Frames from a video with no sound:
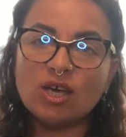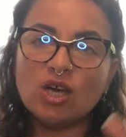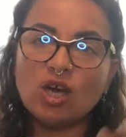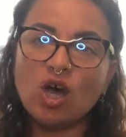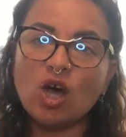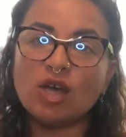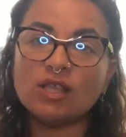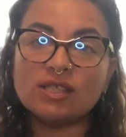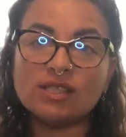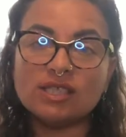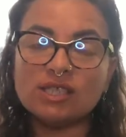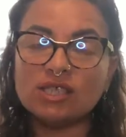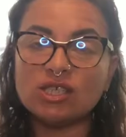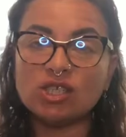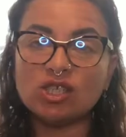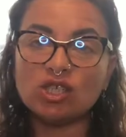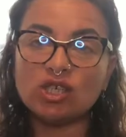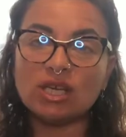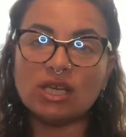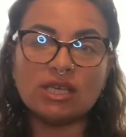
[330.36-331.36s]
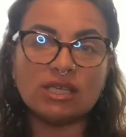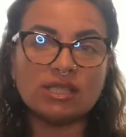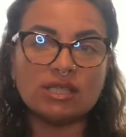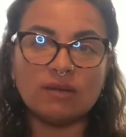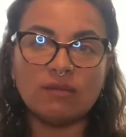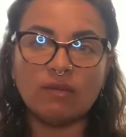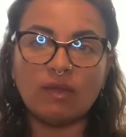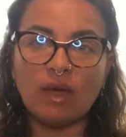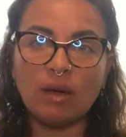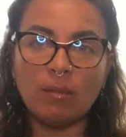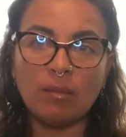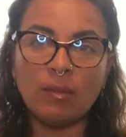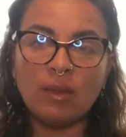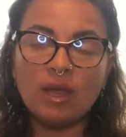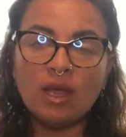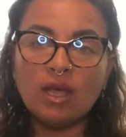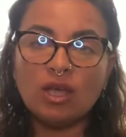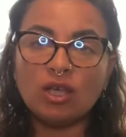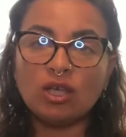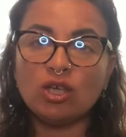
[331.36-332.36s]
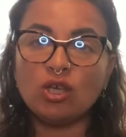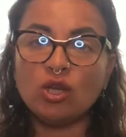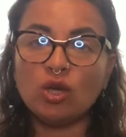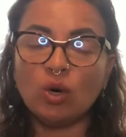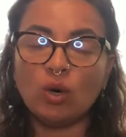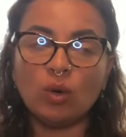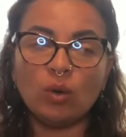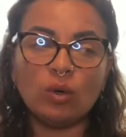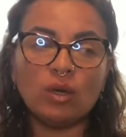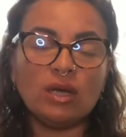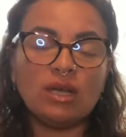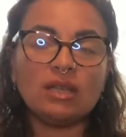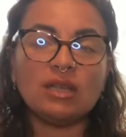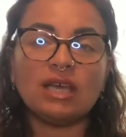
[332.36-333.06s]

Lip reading: constant chase of them, you know,